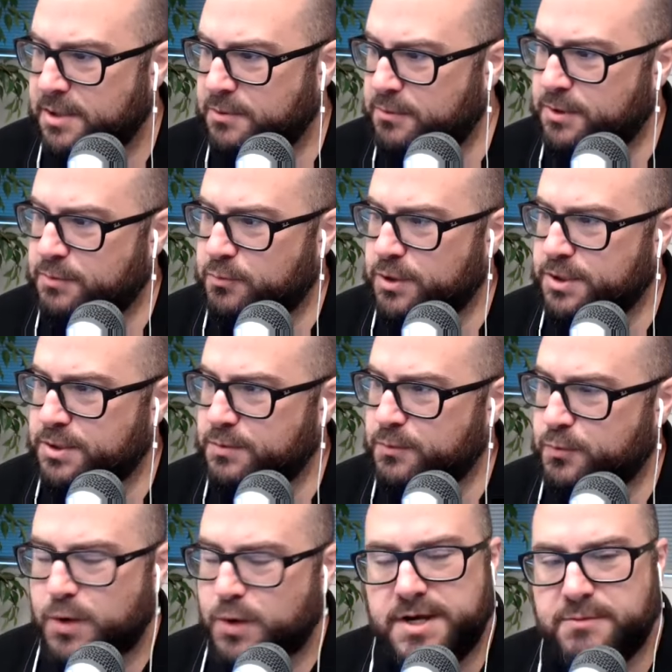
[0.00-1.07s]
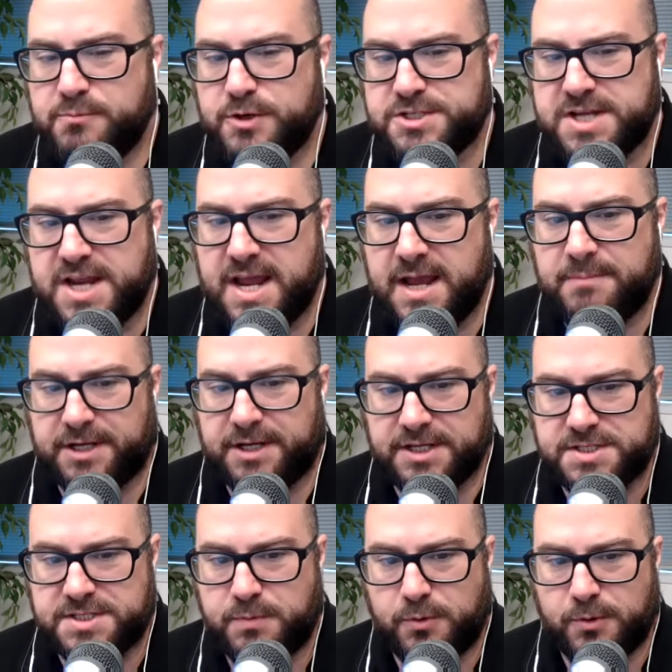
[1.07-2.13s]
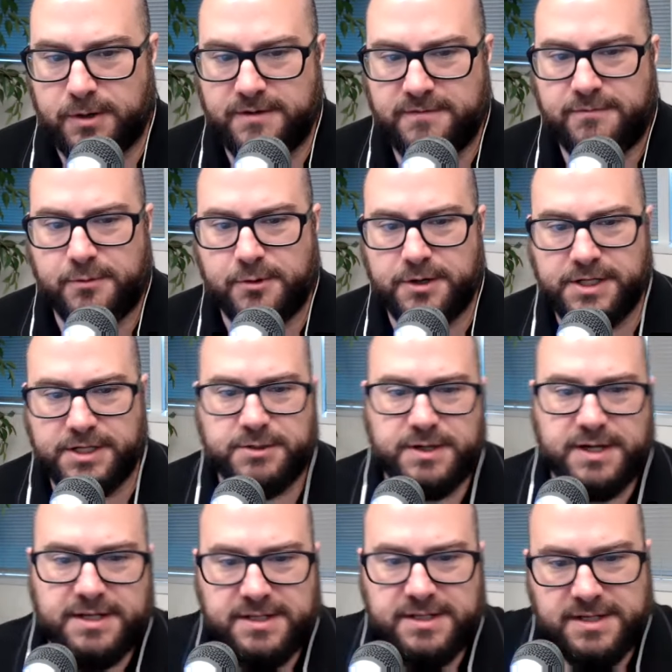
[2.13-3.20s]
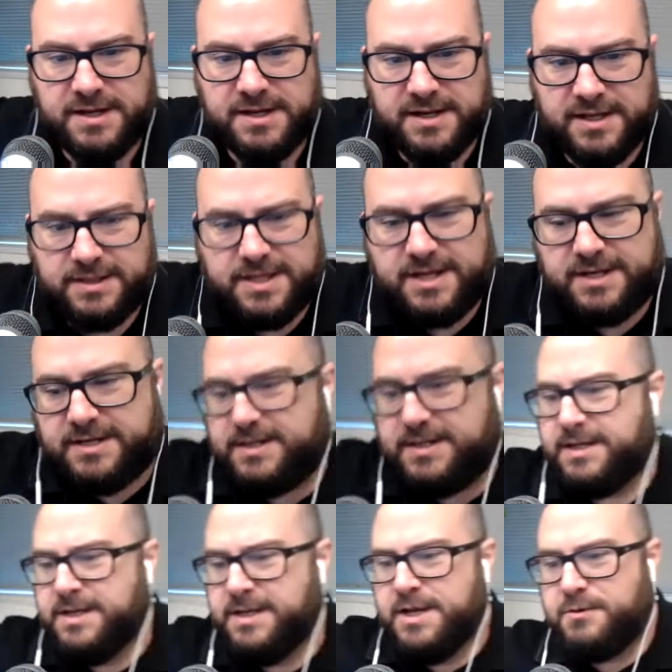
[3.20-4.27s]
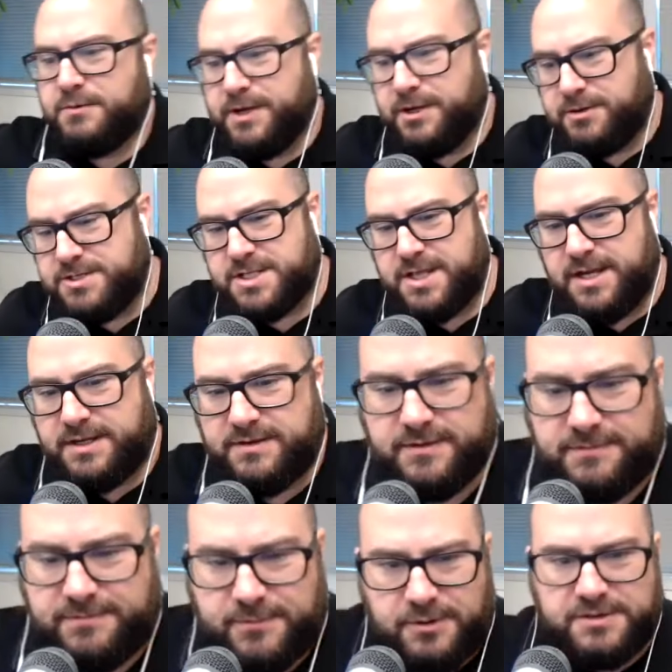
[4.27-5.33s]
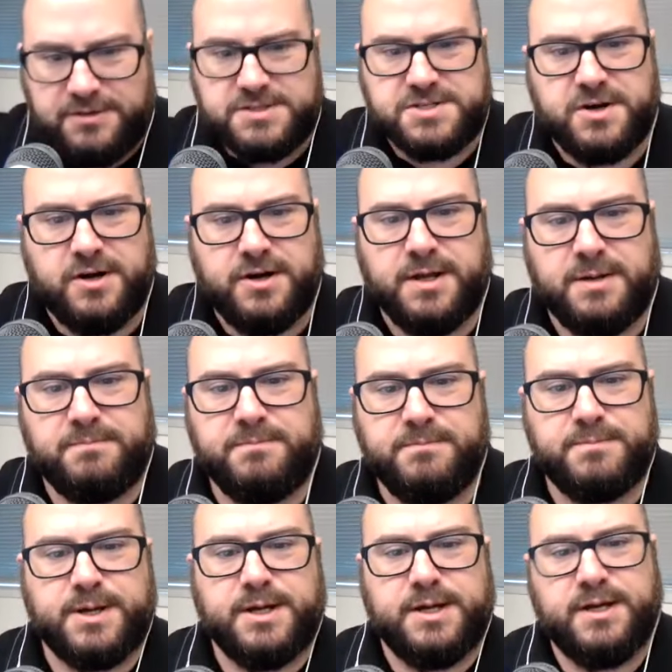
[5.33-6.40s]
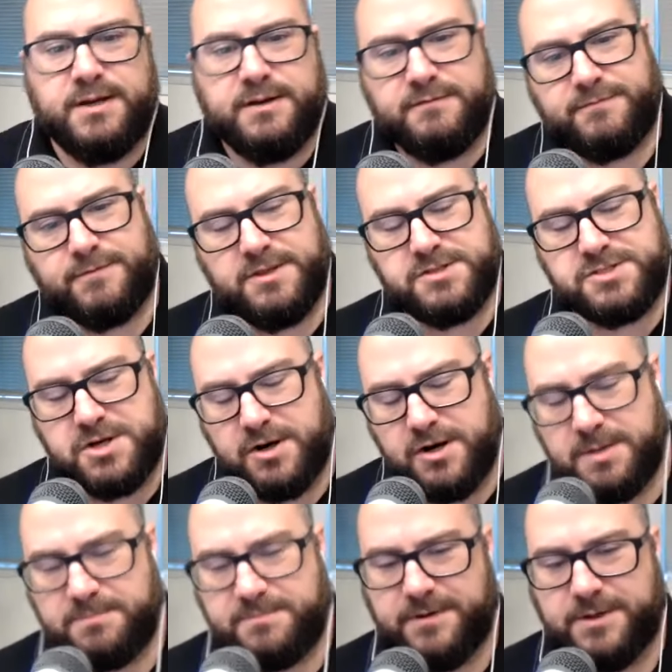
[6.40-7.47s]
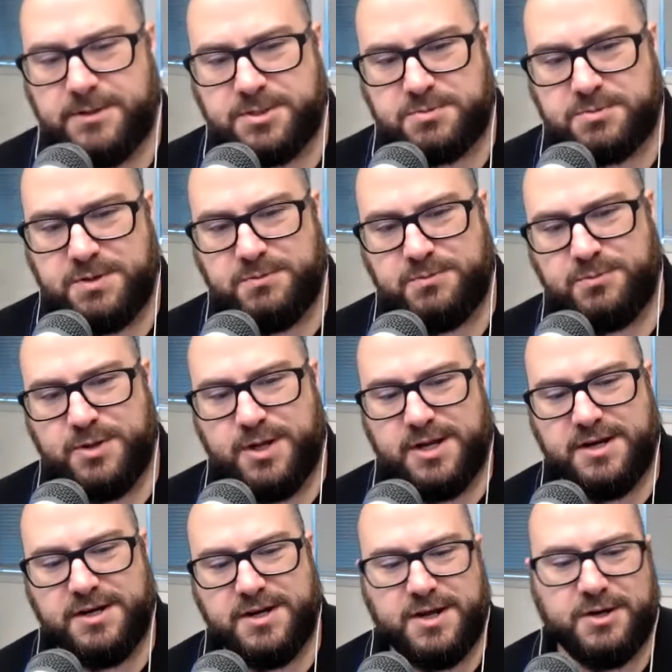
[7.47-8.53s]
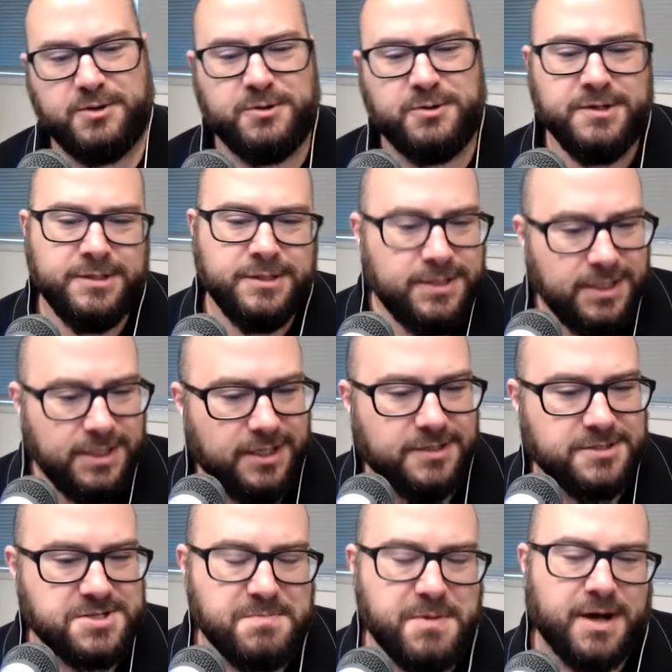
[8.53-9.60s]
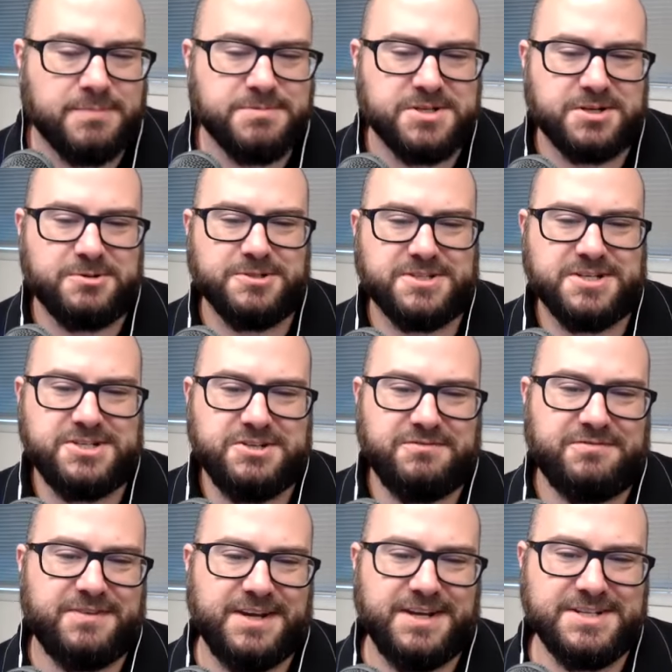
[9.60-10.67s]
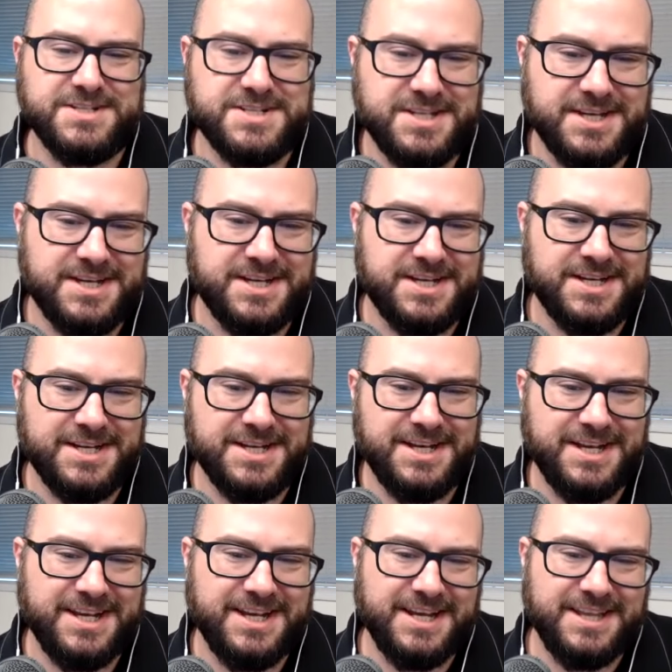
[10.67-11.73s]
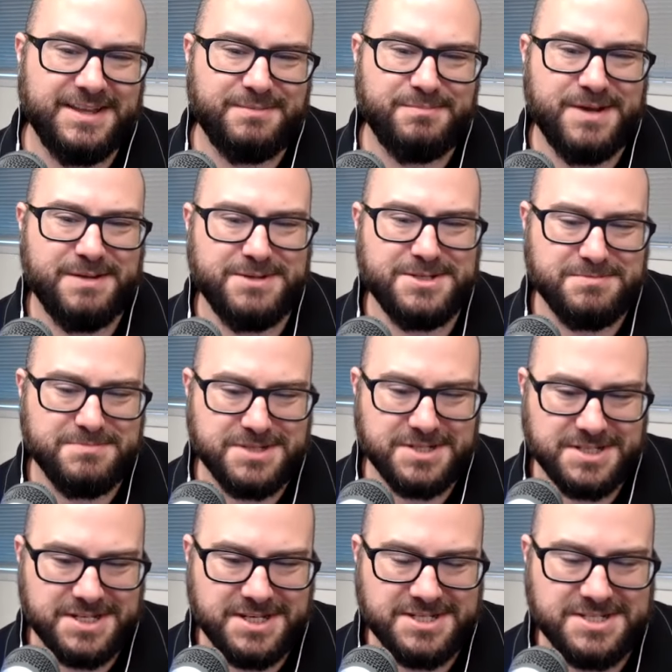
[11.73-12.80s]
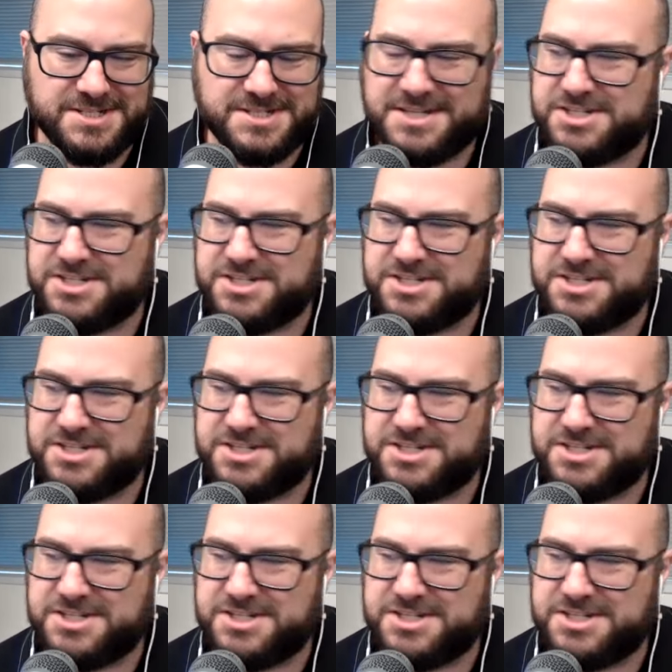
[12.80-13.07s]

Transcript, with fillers: when was Amiqus born for you? And I'd like to, we always like to, for the startup folks, we want to know, you know, some obstacles that you faced and then maybe some successes